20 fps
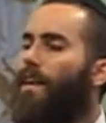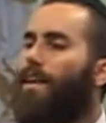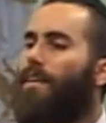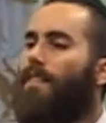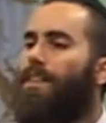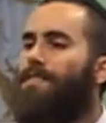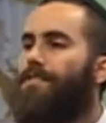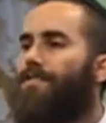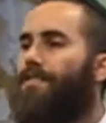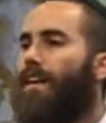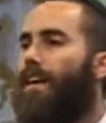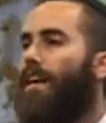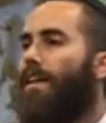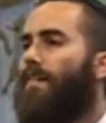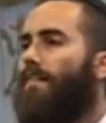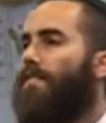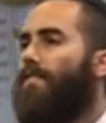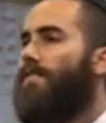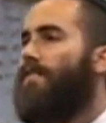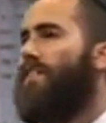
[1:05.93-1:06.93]
They
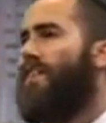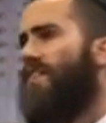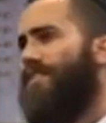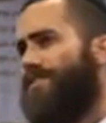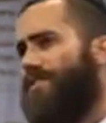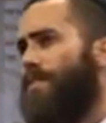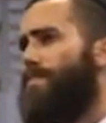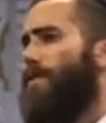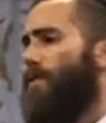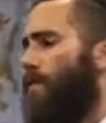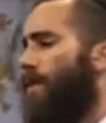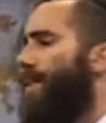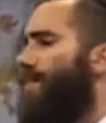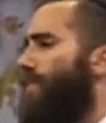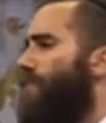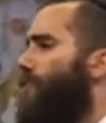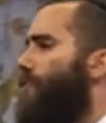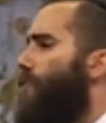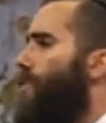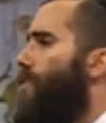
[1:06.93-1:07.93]
say, in a similar way
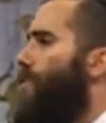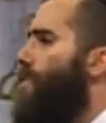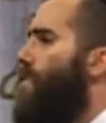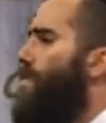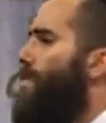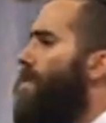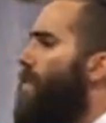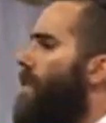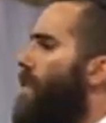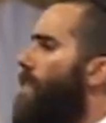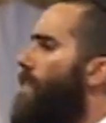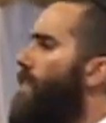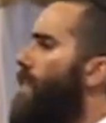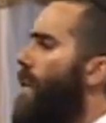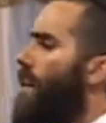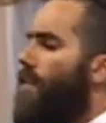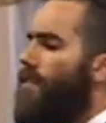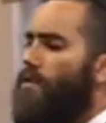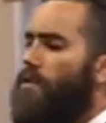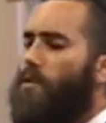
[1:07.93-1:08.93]
to Judaism,
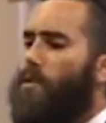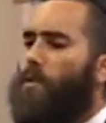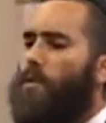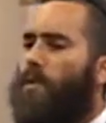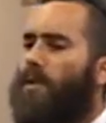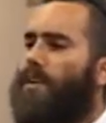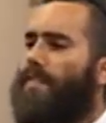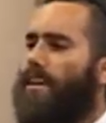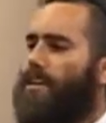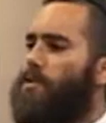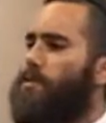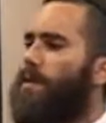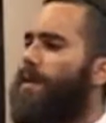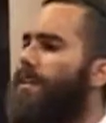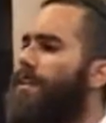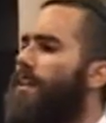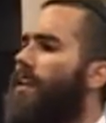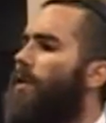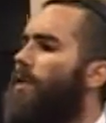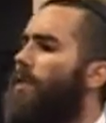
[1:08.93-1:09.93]
that the world as we
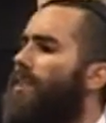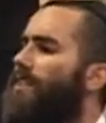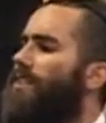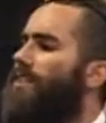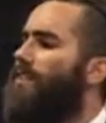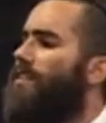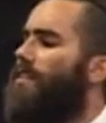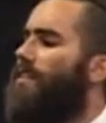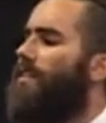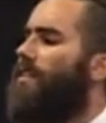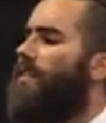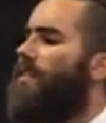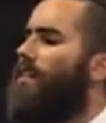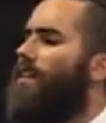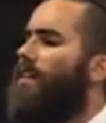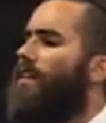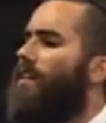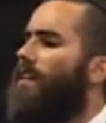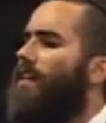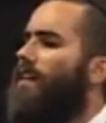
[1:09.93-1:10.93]
know it
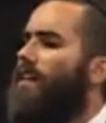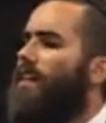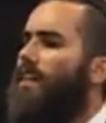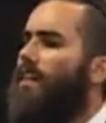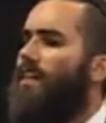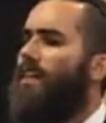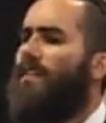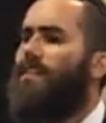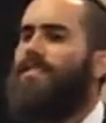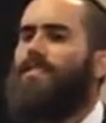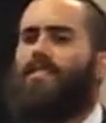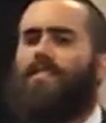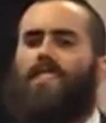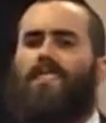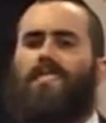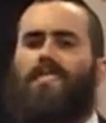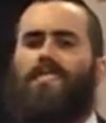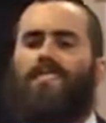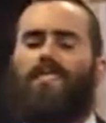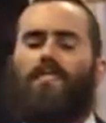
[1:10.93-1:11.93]

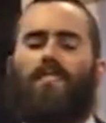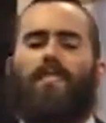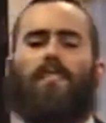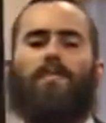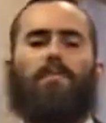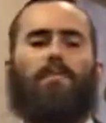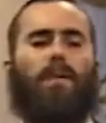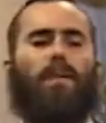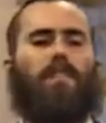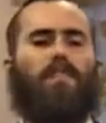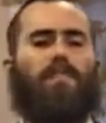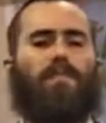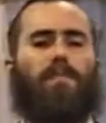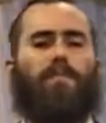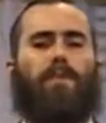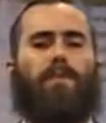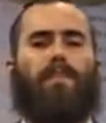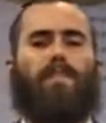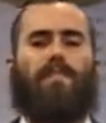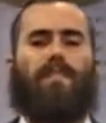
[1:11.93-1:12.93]
exists in
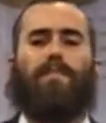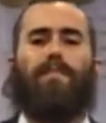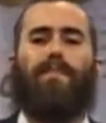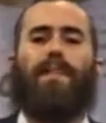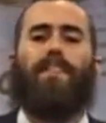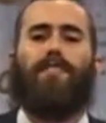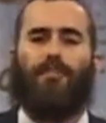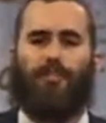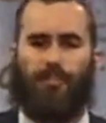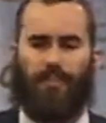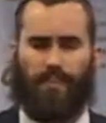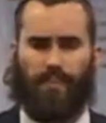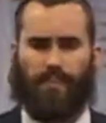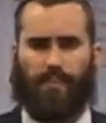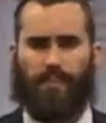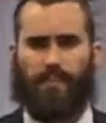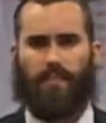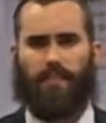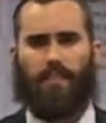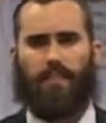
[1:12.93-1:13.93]
multiple
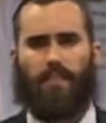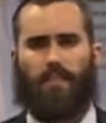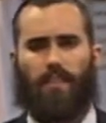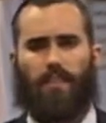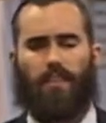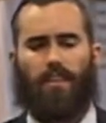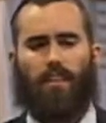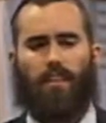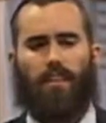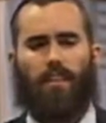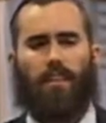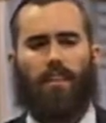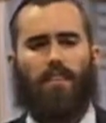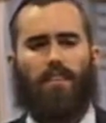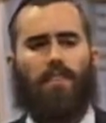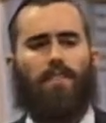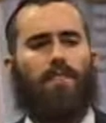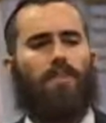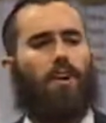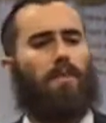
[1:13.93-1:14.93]
dimensions.
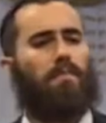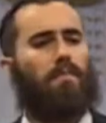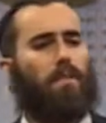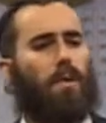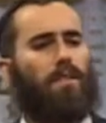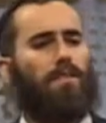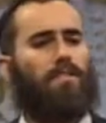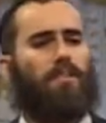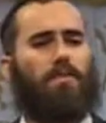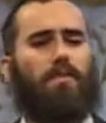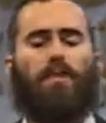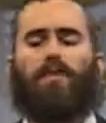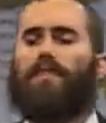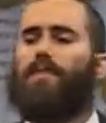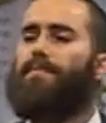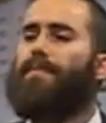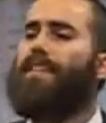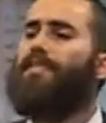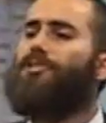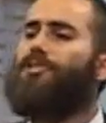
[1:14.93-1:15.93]
That there are multiple
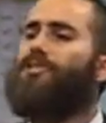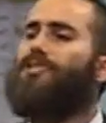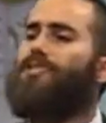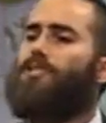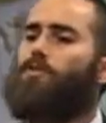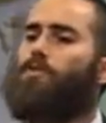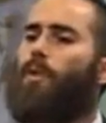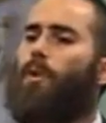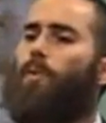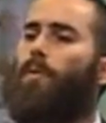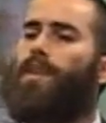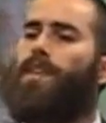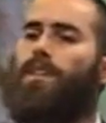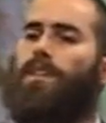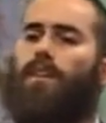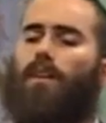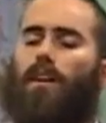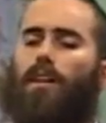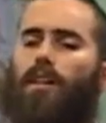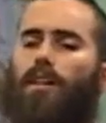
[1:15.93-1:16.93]
dimensions to what we
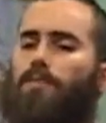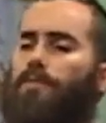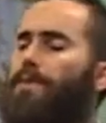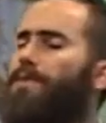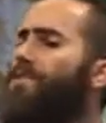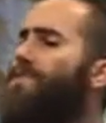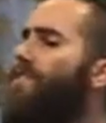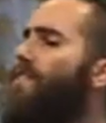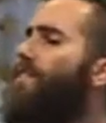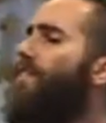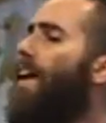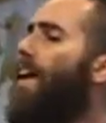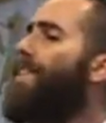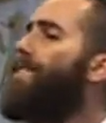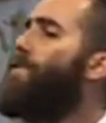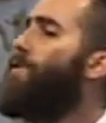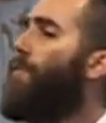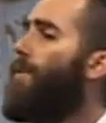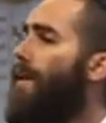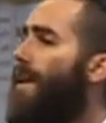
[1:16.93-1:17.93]
call and perceive
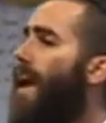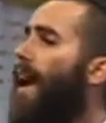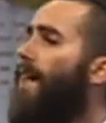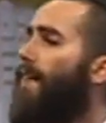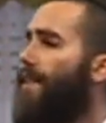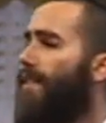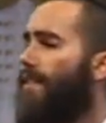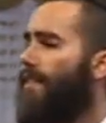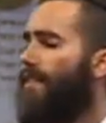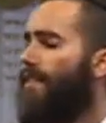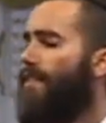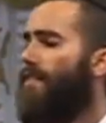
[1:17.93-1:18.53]
as reality.